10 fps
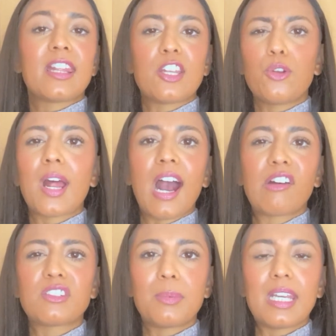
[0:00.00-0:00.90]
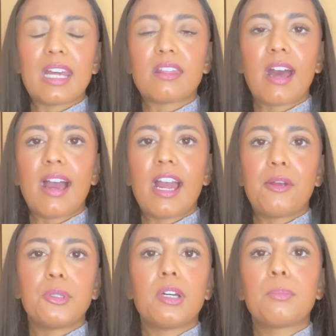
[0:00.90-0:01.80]
They don't have to be in that
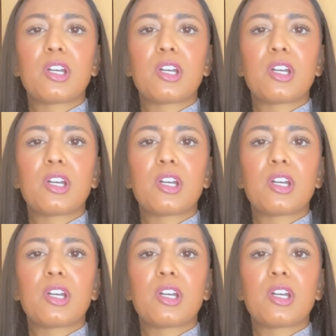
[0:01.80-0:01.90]
area,